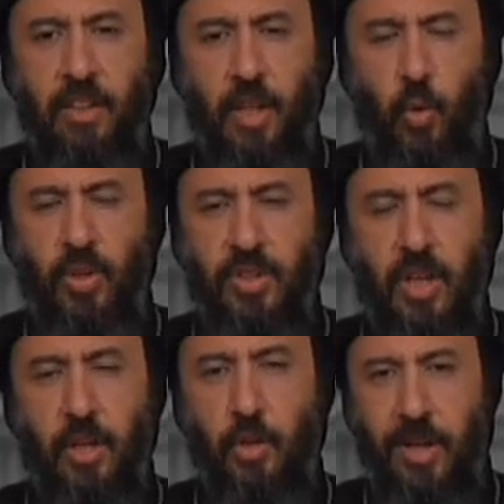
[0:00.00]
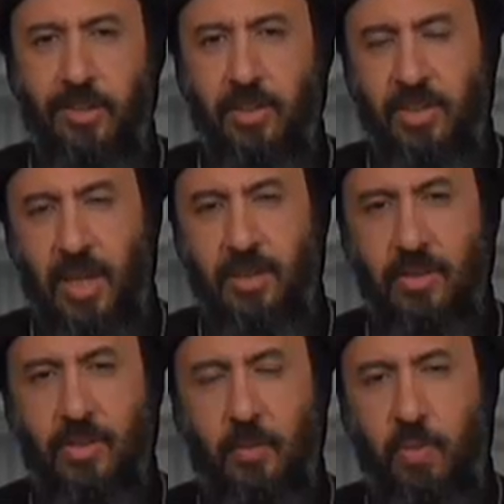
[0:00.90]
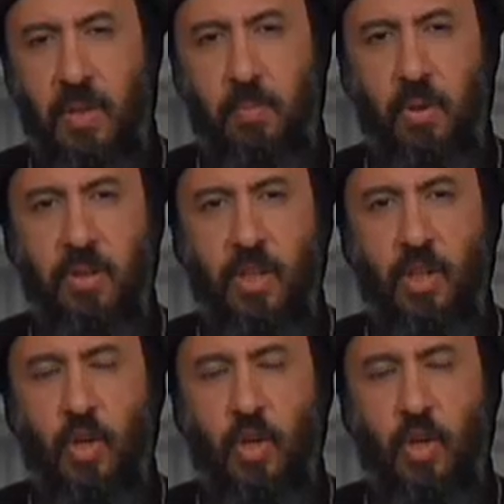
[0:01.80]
there was a greater sense that people